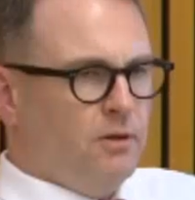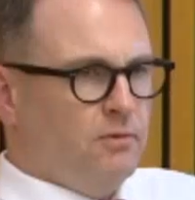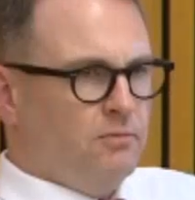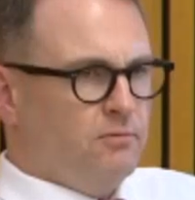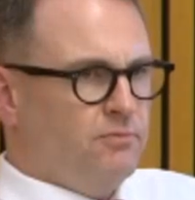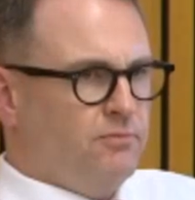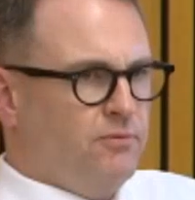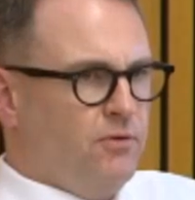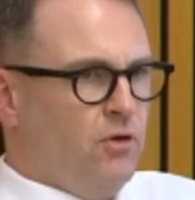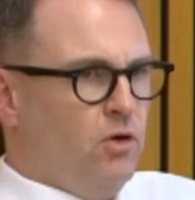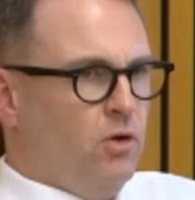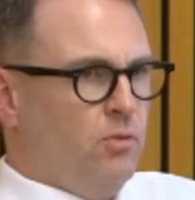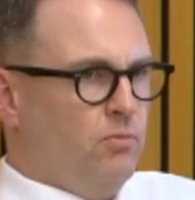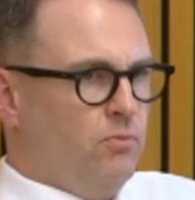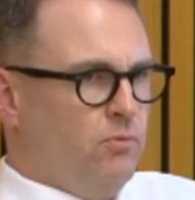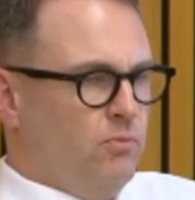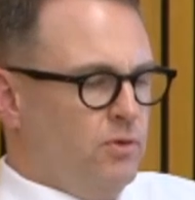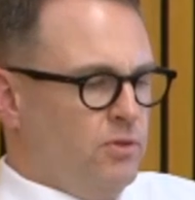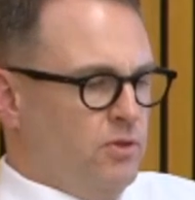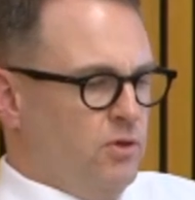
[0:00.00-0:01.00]

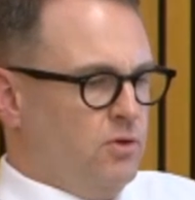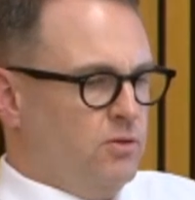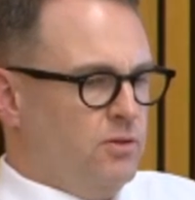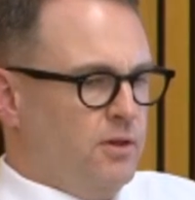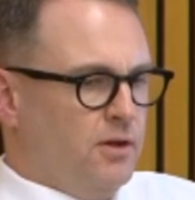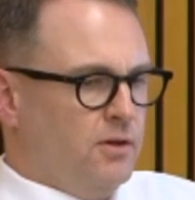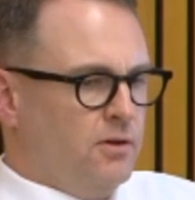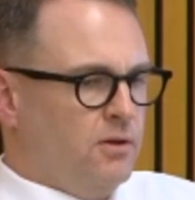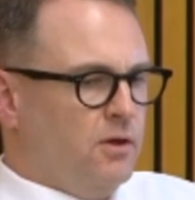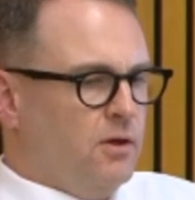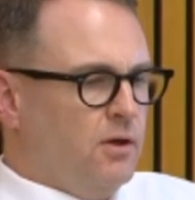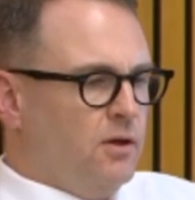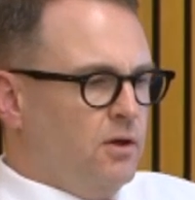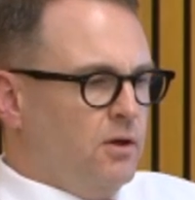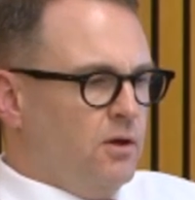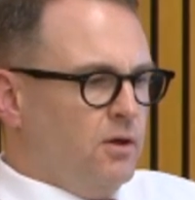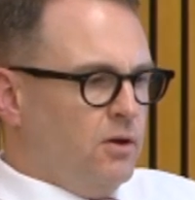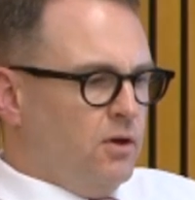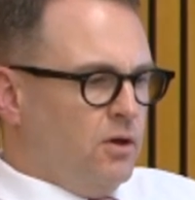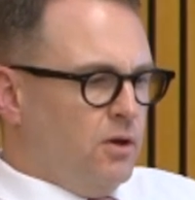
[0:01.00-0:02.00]
firm with you that
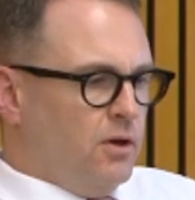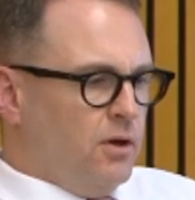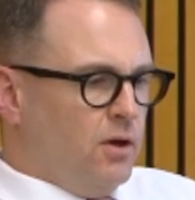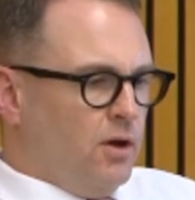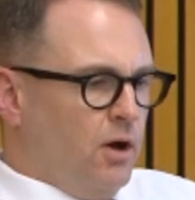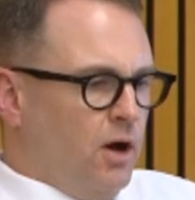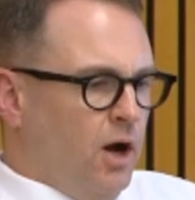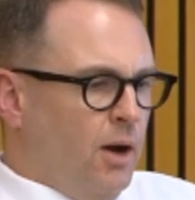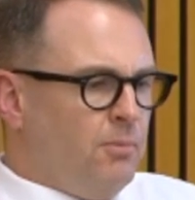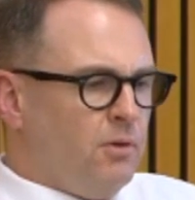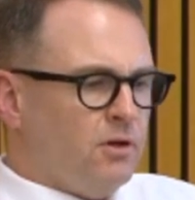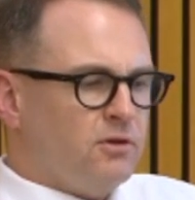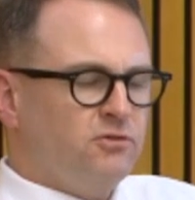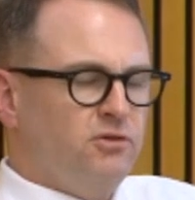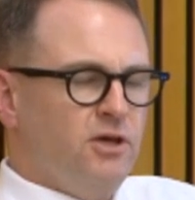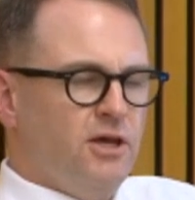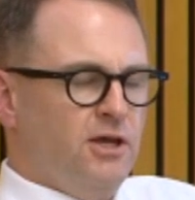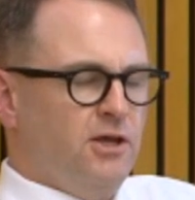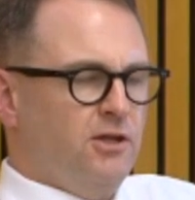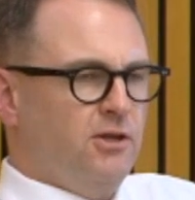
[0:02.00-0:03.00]
I'm not
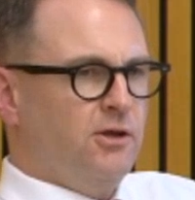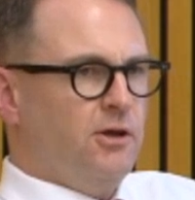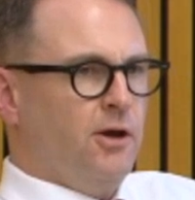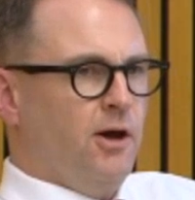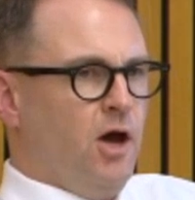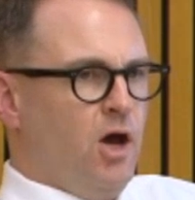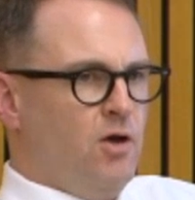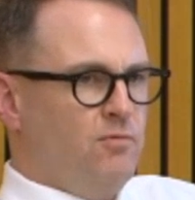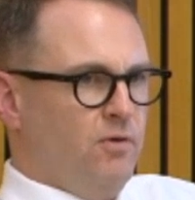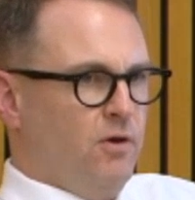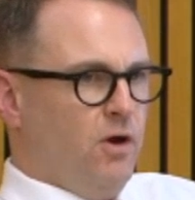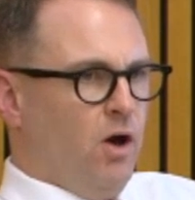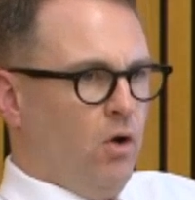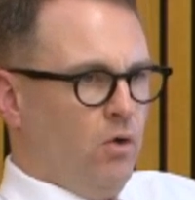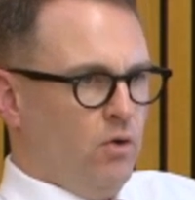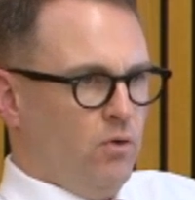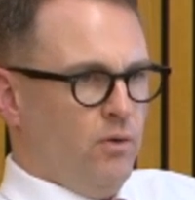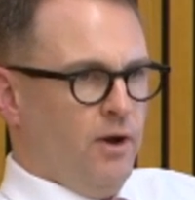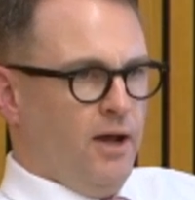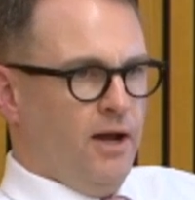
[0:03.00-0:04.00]
seeking to go over
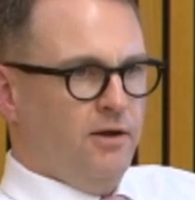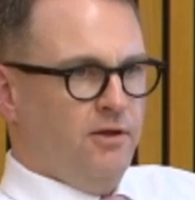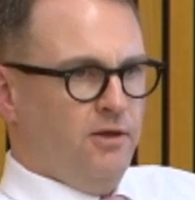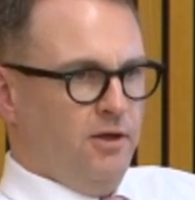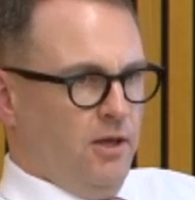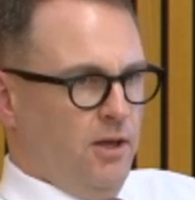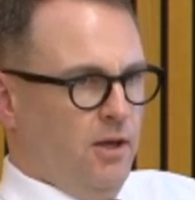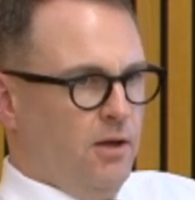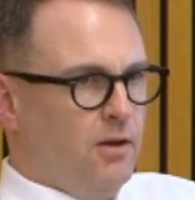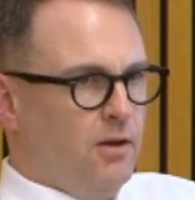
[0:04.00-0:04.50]
old ground here.